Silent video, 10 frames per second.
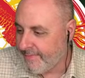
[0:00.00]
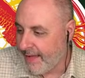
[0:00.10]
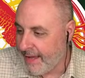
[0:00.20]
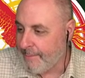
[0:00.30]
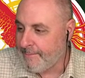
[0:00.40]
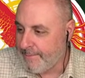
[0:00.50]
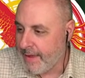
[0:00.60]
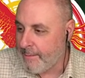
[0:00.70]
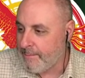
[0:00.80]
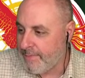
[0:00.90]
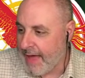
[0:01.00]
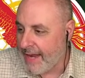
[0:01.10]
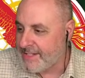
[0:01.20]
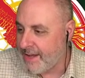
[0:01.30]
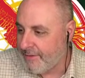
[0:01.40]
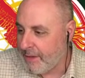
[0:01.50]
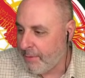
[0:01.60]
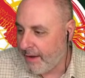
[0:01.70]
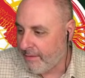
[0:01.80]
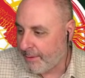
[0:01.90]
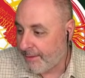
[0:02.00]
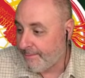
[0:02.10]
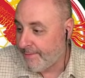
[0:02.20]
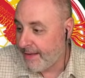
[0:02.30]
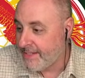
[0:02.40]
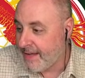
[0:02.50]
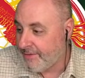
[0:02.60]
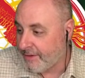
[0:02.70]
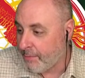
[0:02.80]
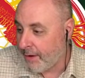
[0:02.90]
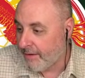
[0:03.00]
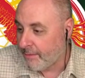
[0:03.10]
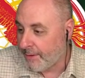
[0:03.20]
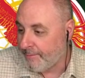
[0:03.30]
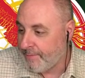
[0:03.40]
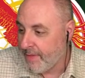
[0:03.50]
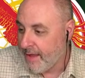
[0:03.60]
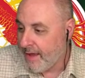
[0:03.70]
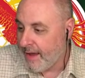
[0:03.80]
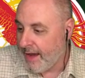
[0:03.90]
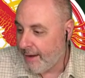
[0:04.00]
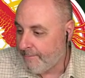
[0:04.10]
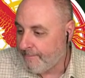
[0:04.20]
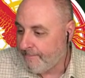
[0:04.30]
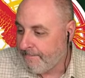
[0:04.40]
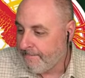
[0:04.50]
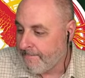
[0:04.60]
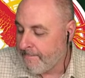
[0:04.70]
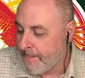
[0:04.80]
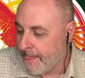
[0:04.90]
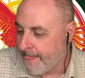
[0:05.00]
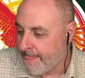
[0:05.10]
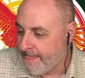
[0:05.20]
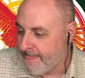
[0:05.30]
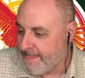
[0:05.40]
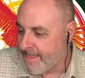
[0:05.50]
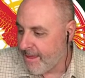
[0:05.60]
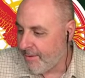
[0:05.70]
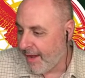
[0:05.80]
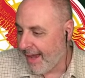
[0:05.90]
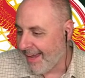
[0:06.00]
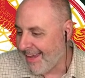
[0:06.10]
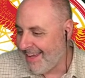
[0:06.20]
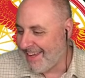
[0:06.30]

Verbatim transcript: yep, yep. That is definitely possible. That is definitely possible. Um, okay.